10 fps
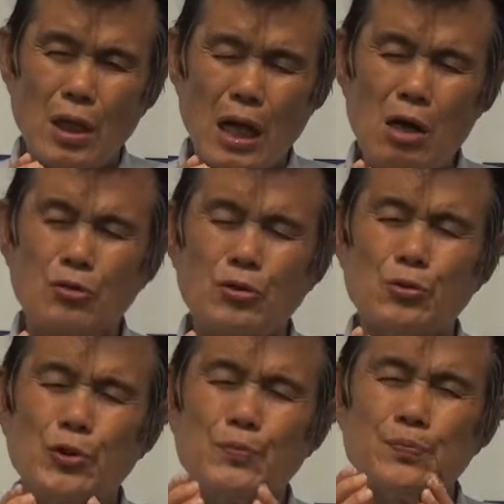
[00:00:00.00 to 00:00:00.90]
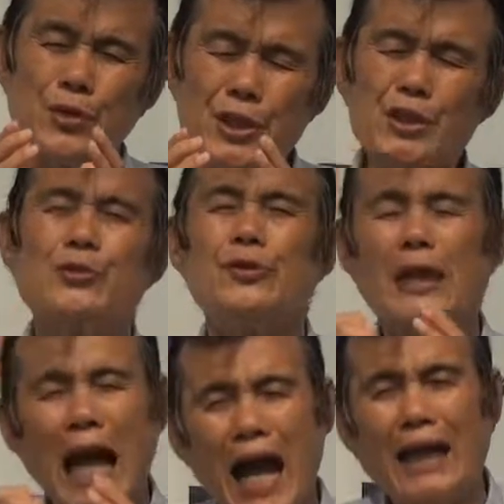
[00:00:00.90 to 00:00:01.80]
how do we please to
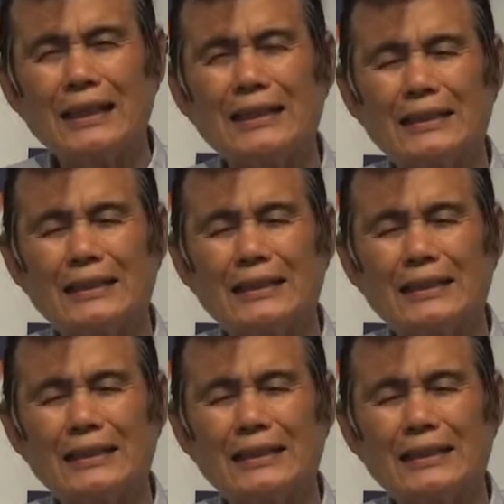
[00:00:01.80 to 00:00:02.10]
God?